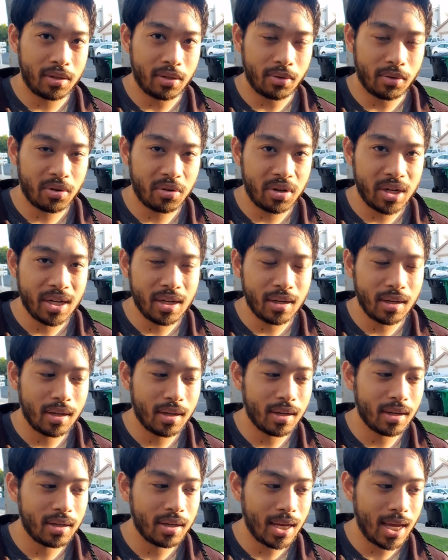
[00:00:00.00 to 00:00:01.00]
Creek
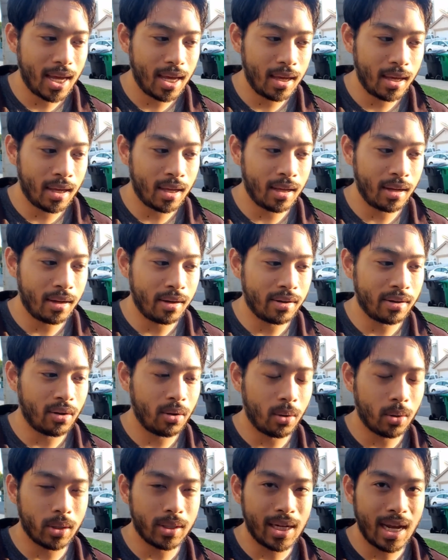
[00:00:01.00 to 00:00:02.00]
and
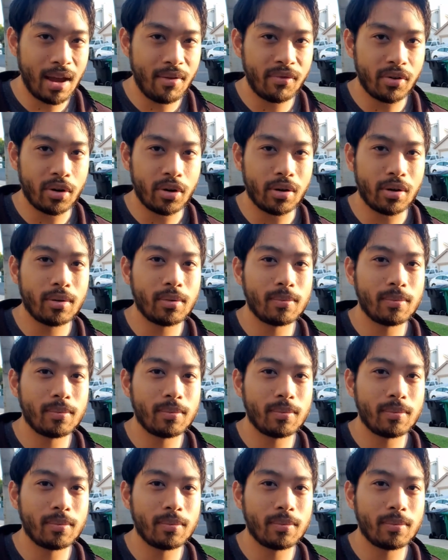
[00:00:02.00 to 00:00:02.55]
Old Tavern.